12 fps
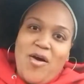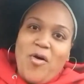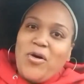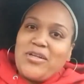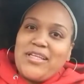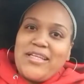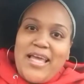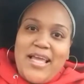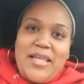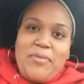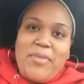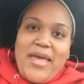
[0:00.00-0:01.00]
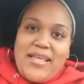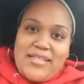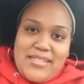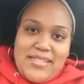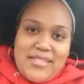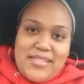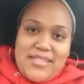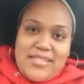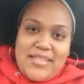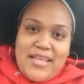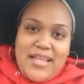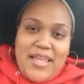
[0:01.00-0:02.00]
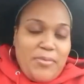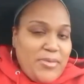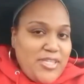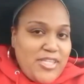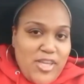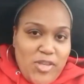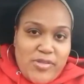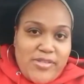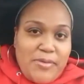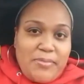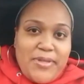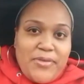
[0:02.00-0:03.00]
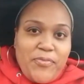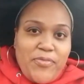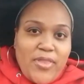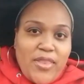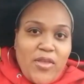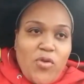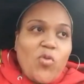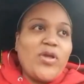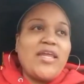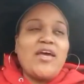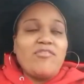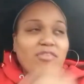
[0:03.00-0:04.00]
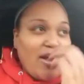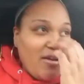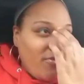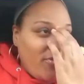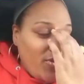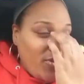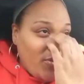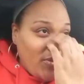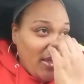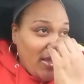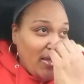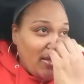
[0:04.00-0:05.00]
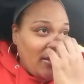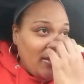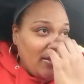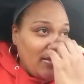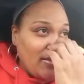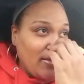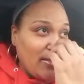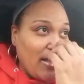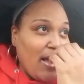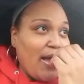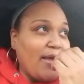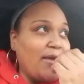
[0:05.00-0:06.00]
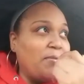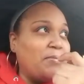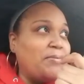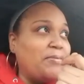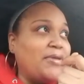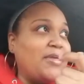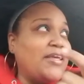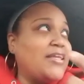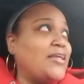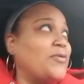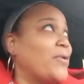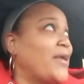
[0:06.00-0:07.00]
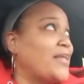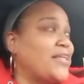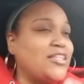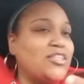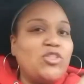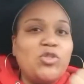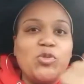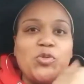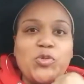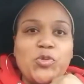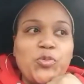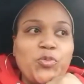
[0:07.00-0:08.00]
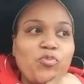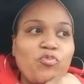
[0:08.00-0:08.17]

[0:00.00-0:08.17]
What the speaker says: on a daily basis. And let me tell you something. Whenever I feel that I am getting ready to